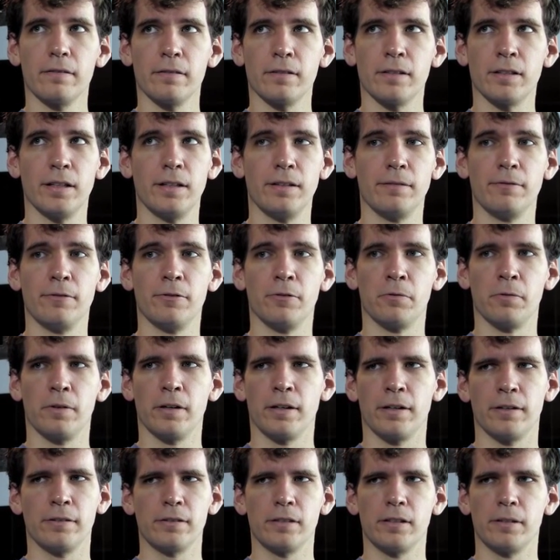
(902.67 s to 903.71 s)
seems
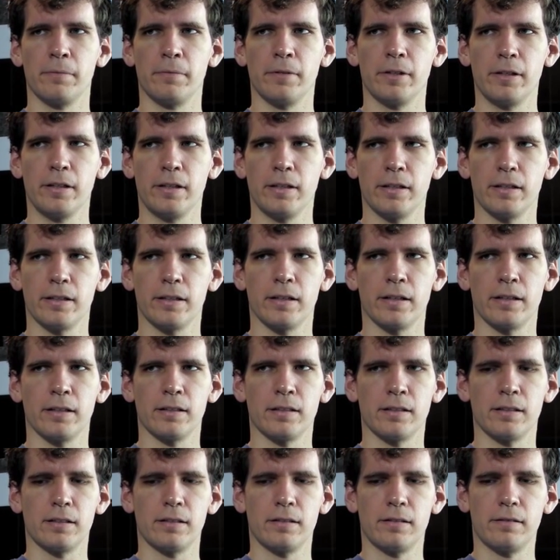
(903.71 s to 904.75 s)
weird to me
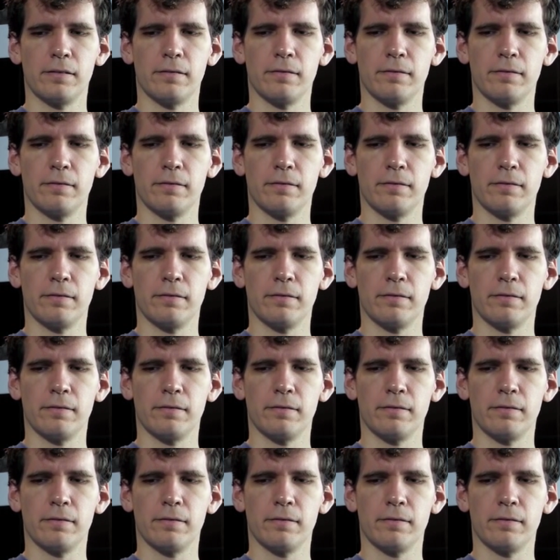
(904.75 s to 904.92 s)
because